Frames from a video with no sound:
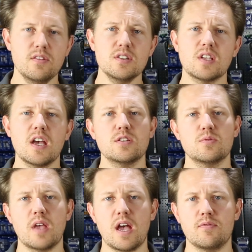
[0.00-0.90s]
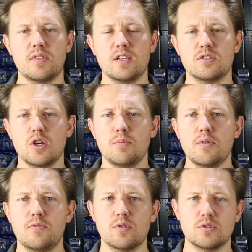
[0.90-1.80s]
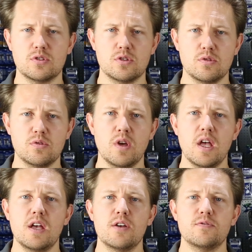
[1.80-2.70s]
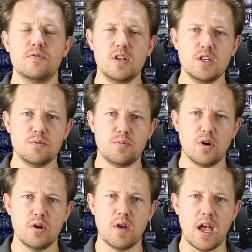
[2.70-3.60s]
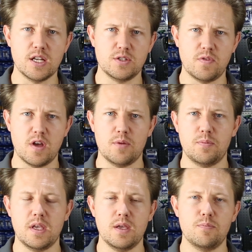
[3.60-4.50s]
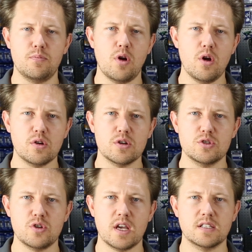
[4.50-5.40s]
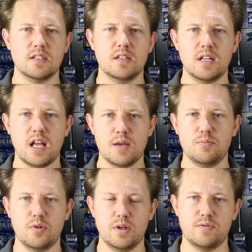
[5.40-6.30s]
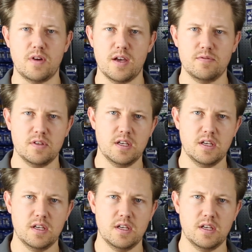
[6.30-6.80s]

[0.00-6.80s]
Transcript: this case we have the TurboForce 2 FInishPro HVLP ProContractor 9.5.